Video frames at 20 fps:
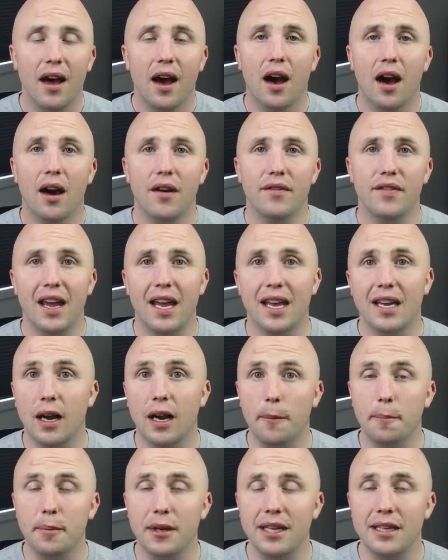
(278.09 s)
of a
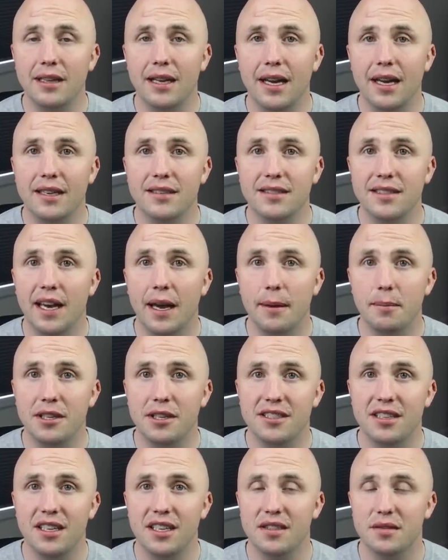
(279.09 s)
company like
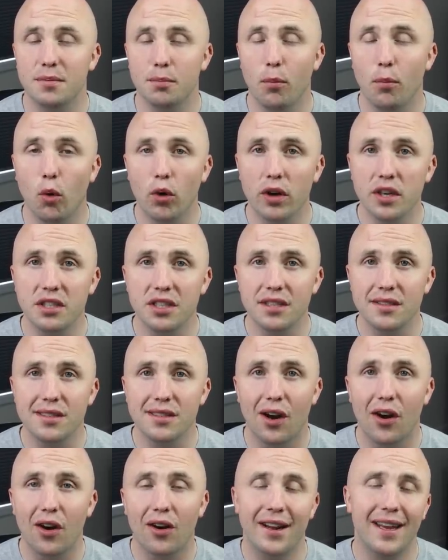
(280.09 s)
CIBC's mortgages
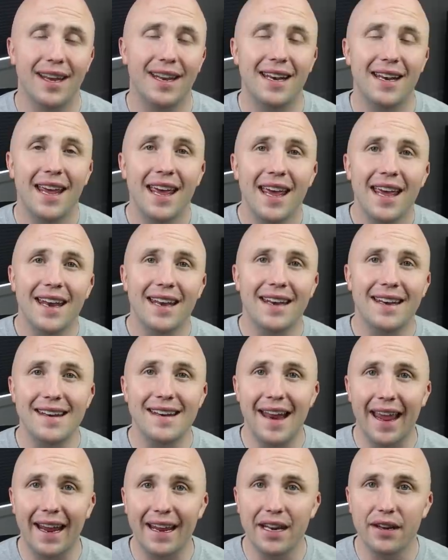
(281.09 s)
are in
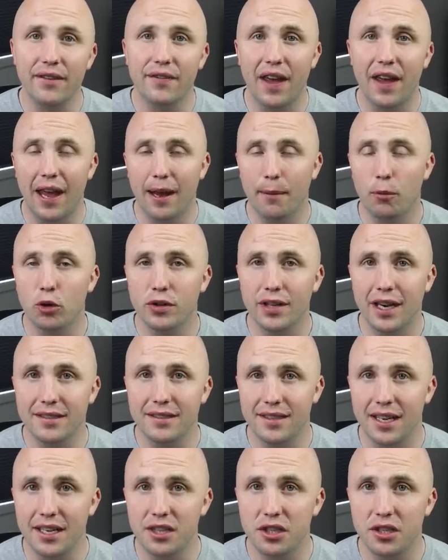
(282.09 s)
negative
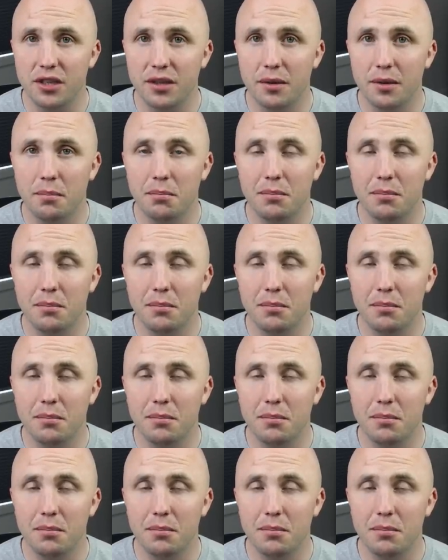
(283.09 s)
amortization,